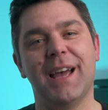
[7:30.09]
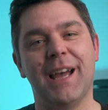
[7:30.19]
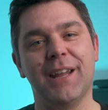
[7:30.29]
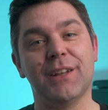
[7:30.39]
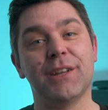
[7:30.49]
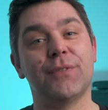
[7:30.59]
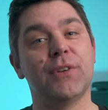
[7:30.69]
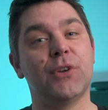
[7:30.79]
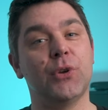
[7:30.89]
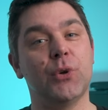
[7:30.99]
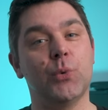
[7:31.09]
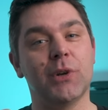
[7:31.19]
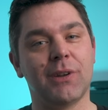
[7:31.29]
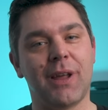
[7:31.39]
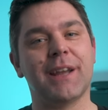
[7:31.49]
And if you
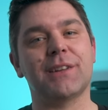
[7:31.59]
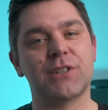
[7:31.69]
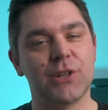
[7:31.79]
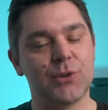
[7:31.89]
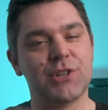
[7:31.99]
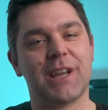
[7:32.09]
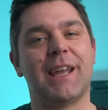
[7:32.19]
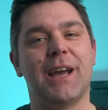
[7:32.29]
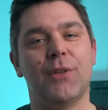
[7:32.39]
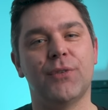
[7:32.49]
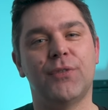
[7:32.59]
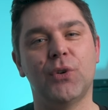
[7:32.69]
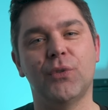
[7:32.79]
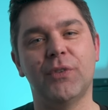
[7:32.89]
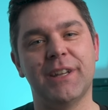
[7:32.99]
would like to, check out the
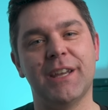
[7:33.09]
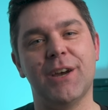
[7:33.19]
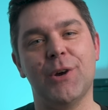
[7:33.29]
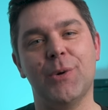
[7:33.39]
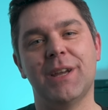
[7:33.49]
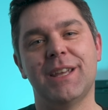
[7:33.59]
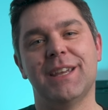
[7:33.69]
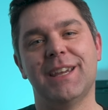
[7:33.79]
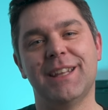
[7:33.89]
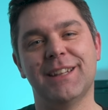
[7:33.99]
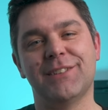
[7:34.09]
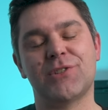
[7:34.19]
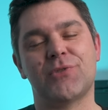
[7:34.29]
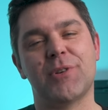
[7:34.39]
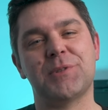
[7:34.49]
full video in the
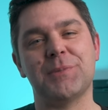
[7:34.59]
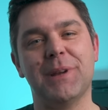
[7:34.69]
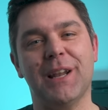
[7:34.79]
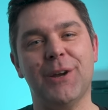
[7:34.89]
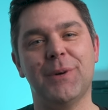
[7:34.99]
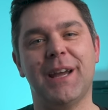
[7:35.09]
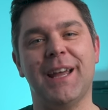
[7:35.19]
description below,